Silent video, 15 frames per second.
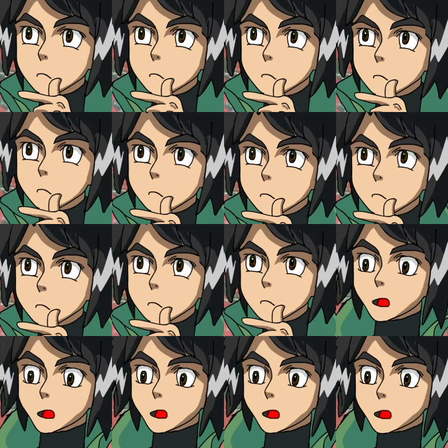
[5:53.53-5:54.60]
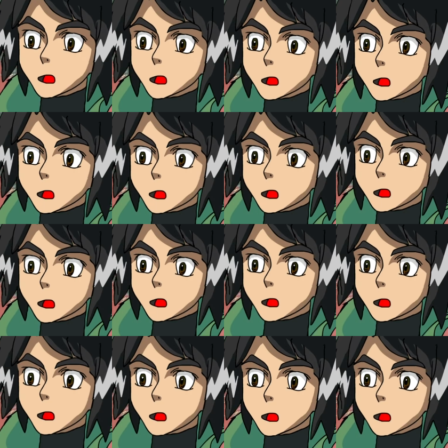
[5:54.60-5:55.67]
cool as fuck. So
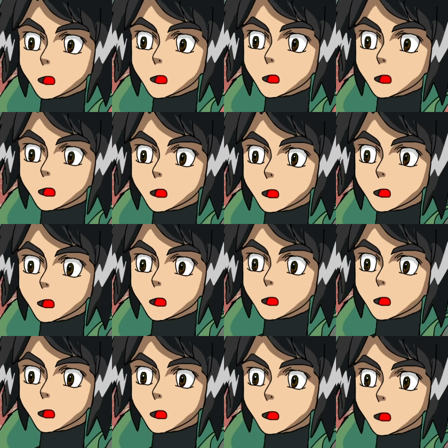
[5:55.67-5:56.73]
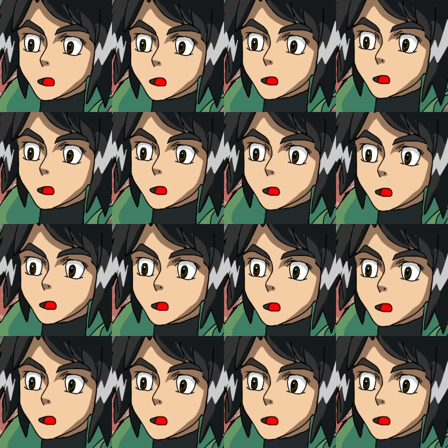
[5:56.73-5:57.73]
that's Gundam Breaker build guide for the week. Once again, it's